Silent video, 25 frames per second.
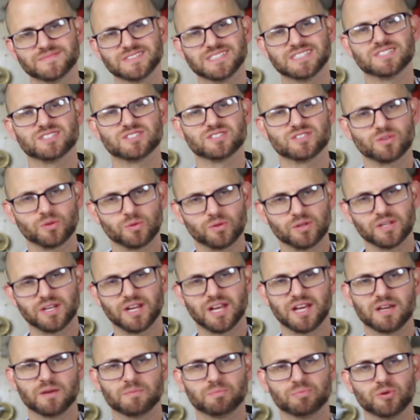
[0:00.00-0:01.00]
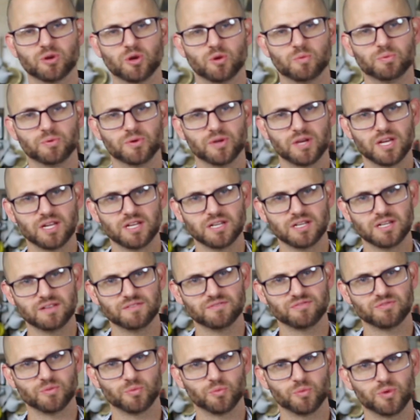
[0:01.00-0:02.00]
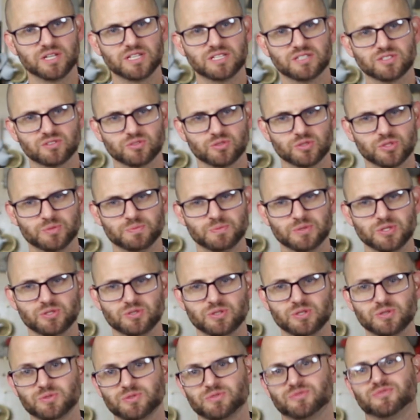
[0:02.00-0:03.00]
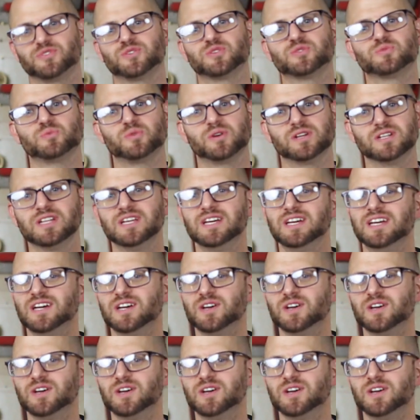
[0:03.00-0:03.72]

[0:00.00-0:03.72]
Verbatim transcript: I stole it. I appropriated it from Whitney's Christmas tree. It's the first one.